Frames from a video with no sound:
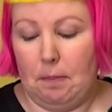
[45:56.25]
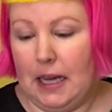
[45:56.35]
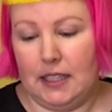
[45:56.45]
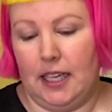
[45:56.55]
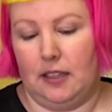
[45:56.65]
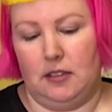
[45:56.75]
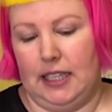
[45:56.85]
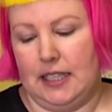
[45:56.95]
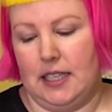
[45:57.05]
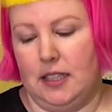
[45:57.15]
But yeah,
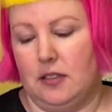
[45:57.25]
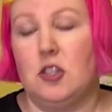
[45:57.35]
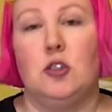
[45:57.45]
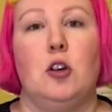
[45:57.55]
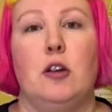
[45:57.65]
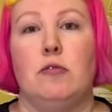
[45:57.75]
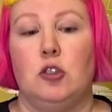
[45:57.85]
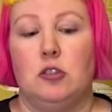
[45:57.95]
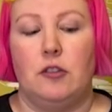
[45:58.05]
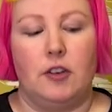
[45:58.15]
like I said, still
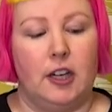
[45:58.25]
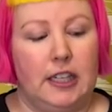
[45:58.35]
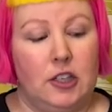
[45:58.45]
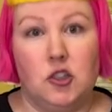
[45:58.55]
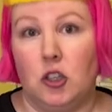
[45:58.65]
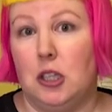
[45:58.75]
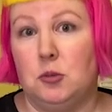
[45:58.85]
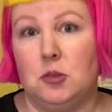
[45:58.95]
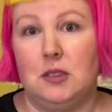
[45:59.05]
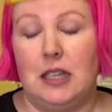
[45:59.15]
overall a very
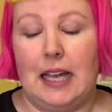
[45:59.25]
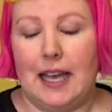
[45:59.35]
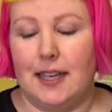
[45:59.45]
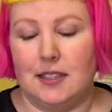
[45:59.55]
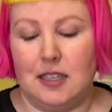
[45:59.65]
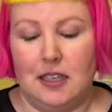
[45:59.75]
enjoyable and